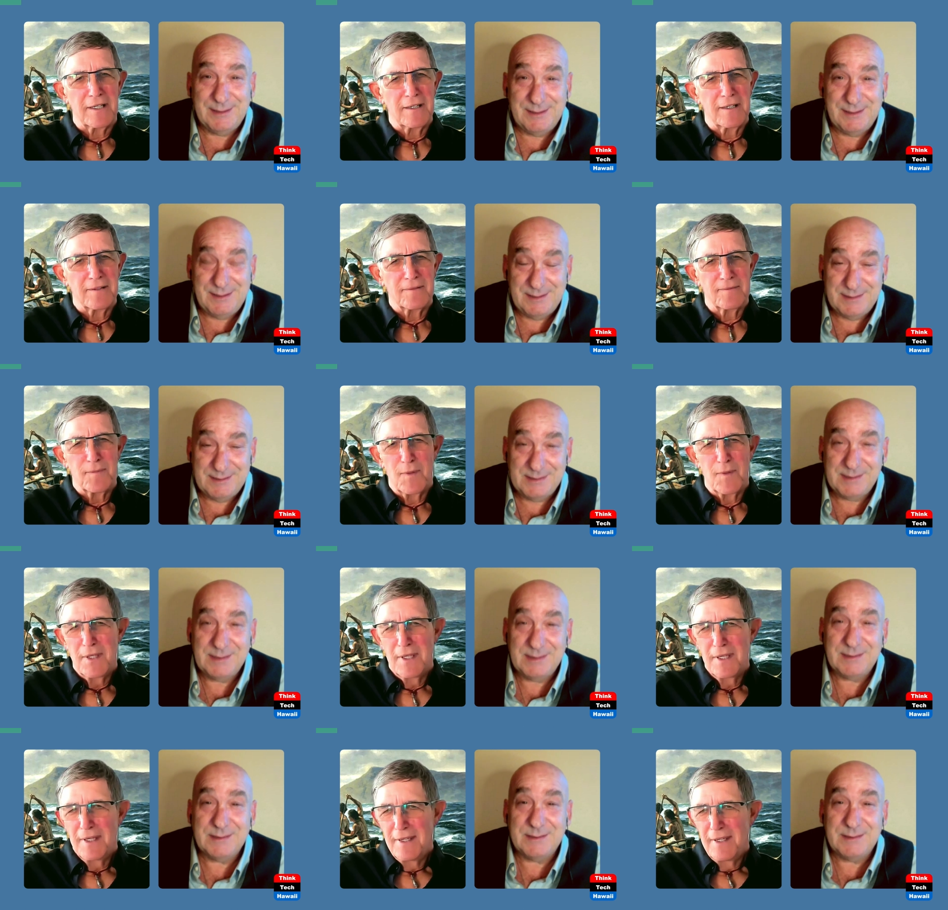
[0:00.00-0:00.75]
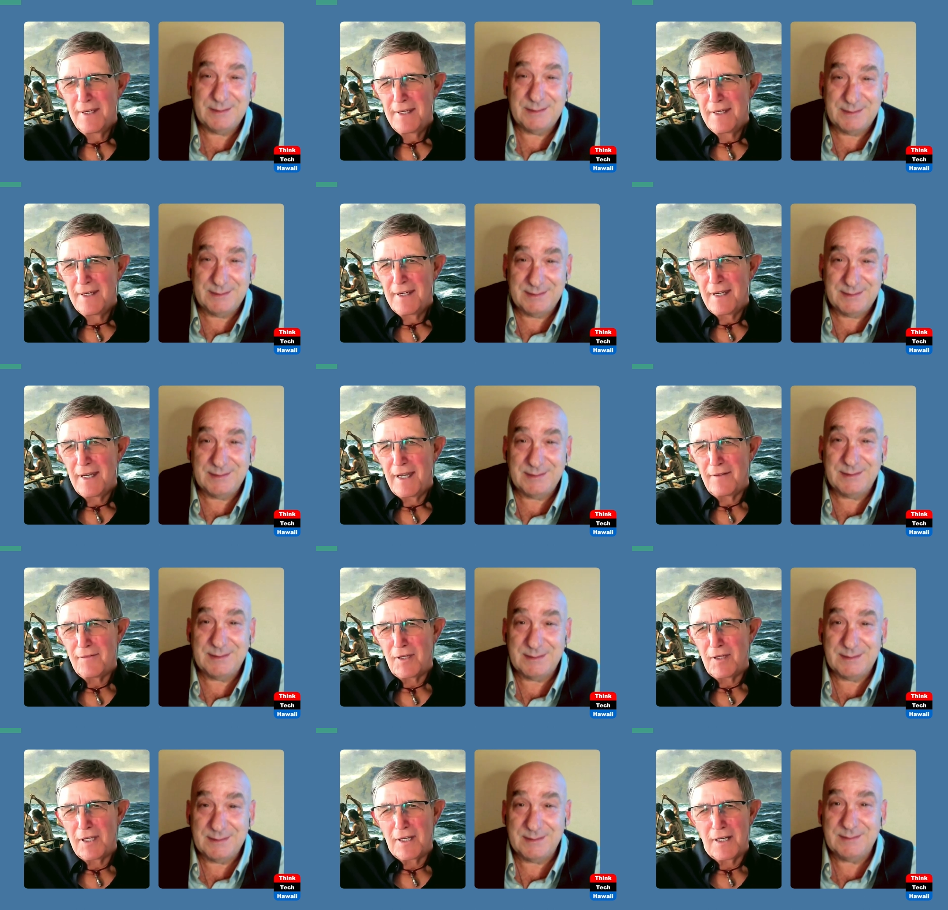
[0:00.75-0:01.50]
Speaker 1: um,
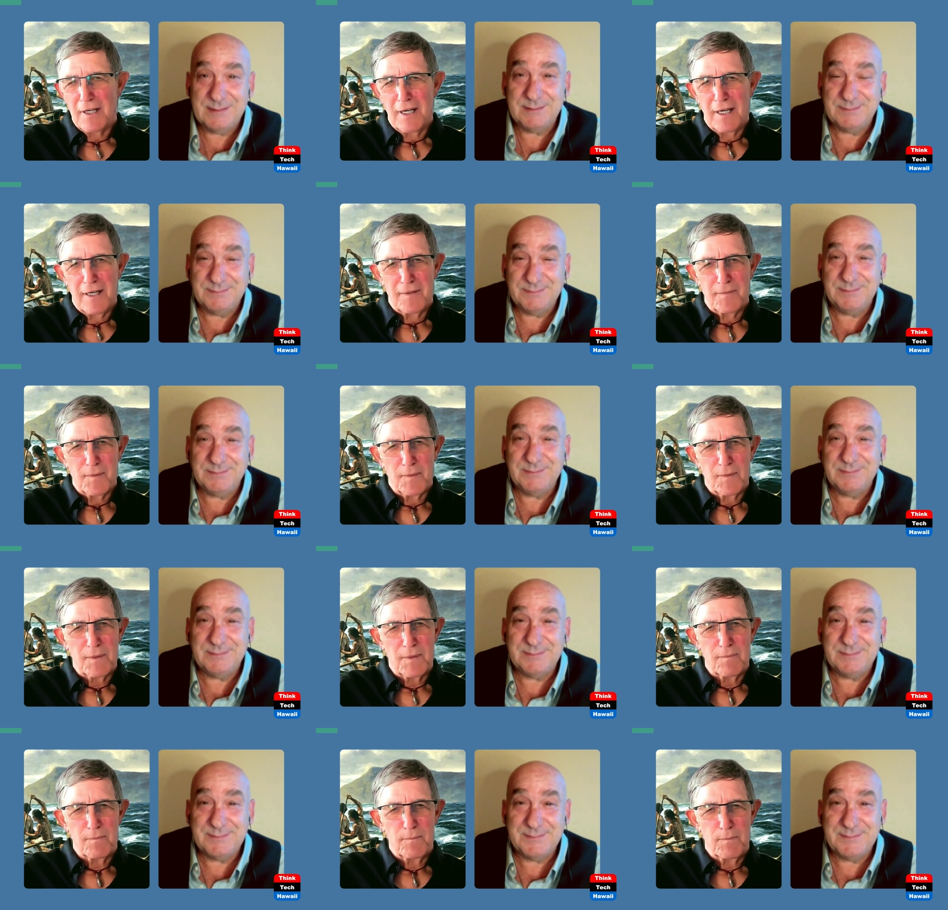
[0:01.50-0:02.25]
having um,